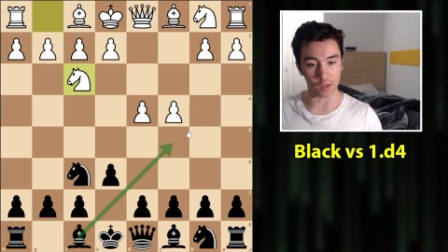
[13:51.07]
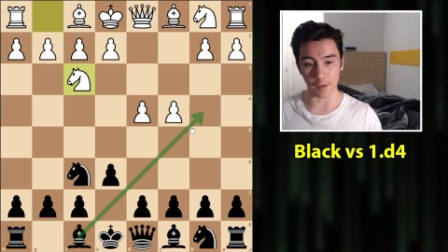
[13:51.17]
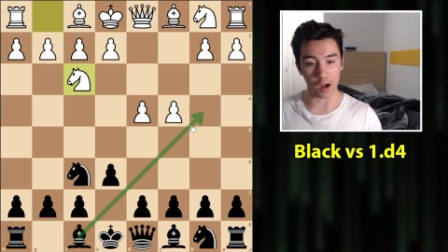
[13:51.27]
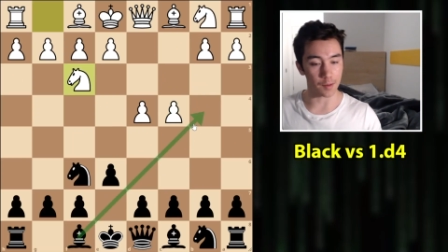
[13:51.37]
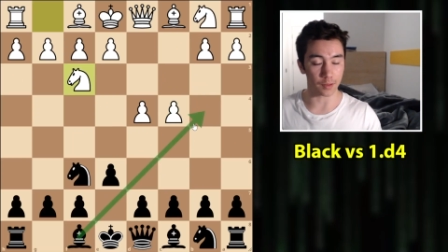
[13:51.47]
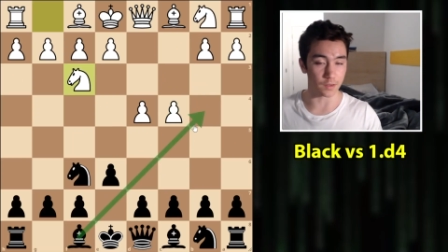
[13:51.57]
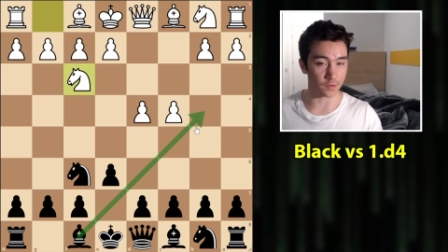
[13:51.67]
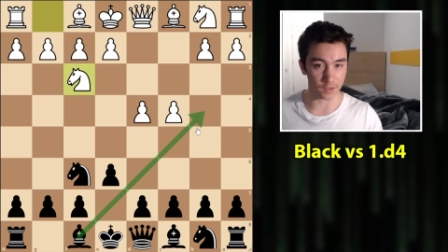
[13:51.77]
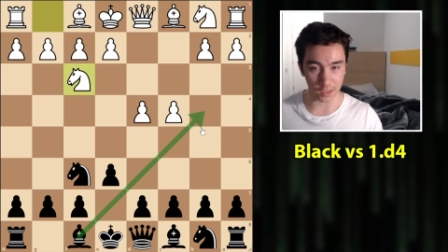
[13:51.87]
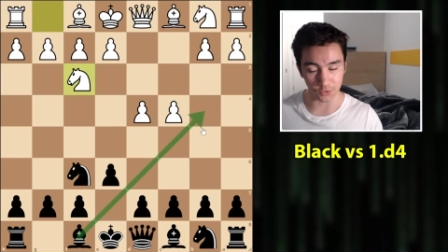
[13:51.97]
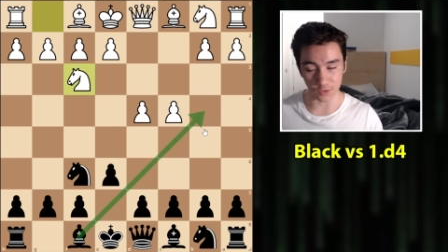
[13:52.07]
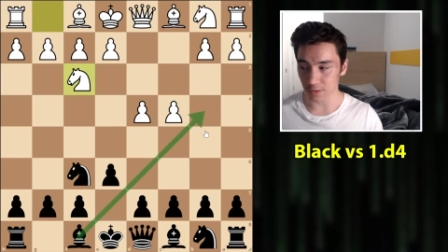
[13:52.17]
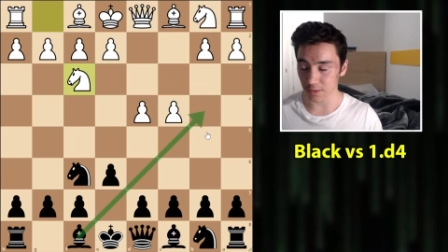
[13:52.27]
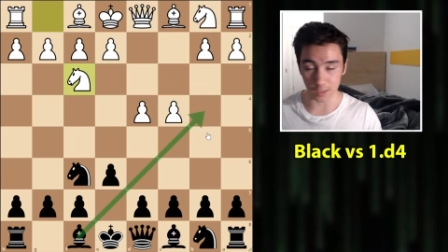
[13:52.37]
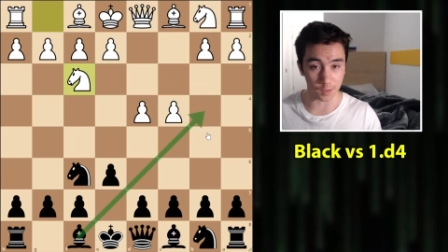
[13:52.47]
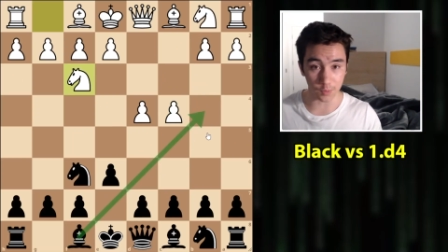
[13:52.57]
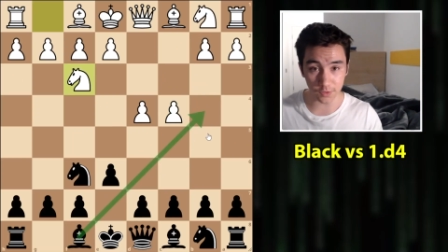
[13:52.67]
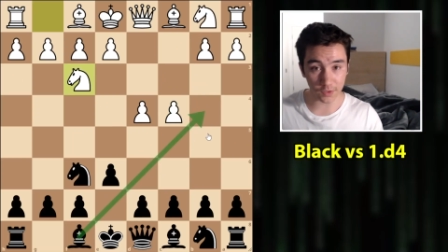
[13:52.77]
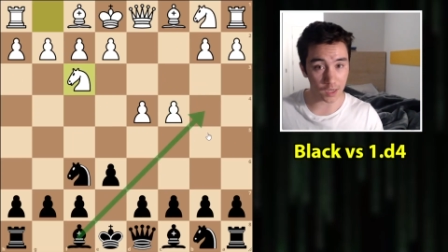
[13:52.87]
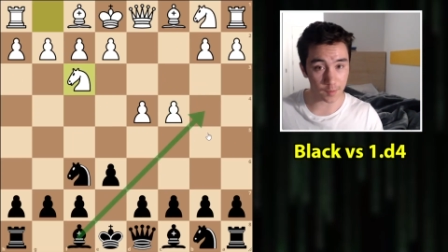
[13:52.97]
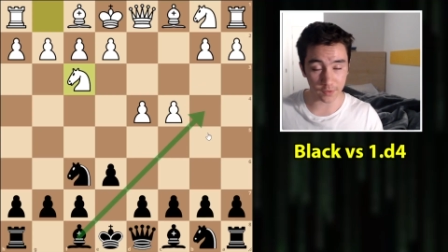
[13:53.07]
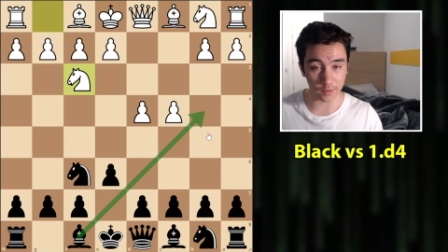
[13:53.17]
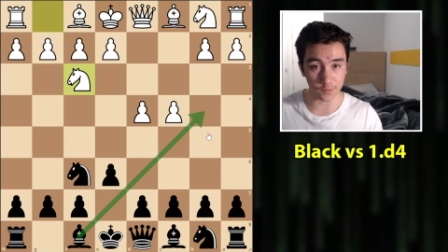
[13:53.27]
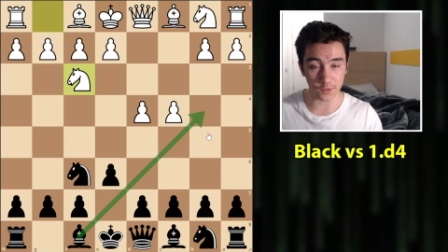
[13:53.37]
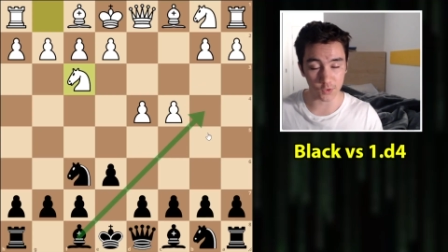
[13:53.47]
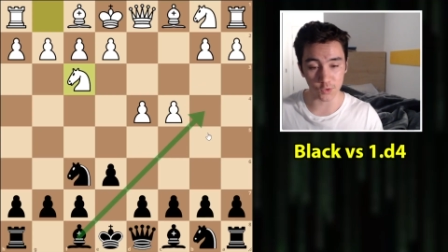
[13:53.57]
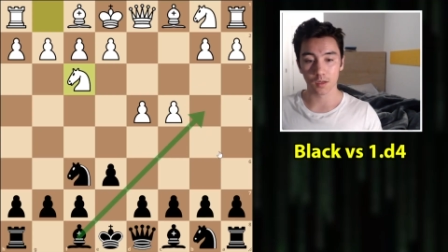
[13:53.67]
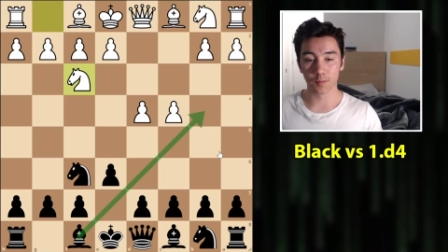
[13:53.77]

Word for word: I might play this occasionally like a Blitz game or something, you know,